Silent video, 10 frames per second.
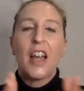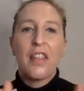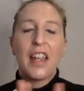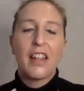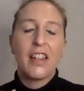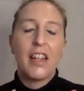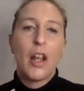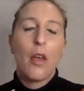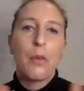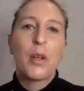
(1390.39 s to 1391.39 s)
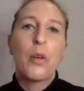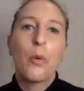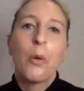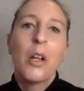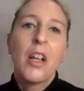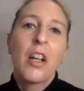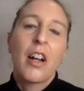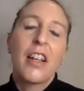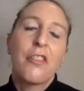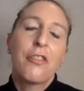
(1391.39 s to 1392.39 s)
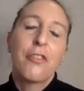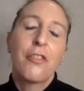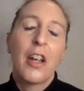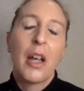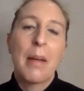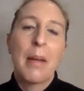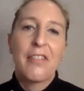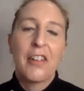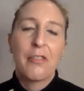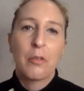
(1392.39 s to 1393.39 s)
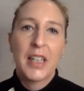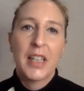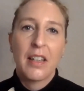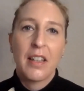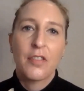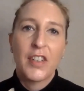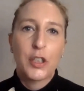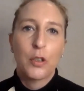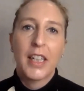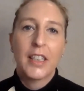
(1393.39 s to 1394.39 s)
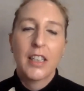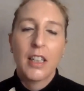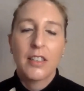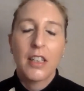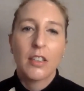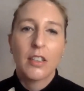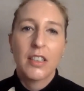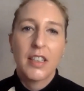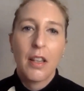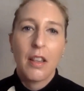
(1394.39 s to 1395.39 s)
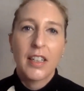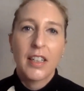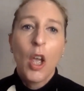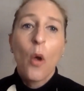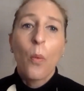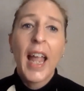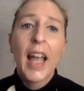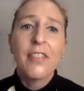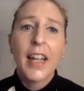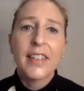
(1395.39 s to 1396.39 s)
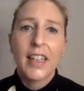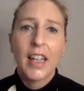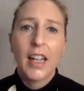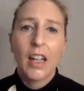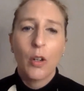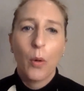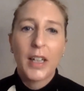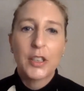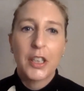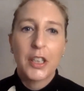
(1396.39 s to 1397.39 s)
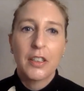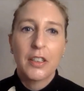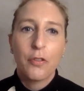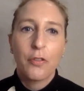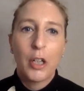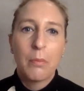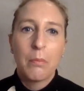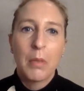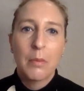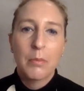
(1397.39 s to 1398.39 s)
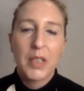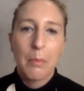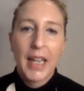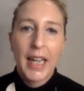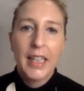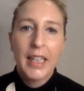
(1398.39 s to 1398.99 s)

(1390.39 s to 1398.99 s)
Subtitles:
I think we all kind of benefit from seeing things visually to understand things. We have had a question from somebody.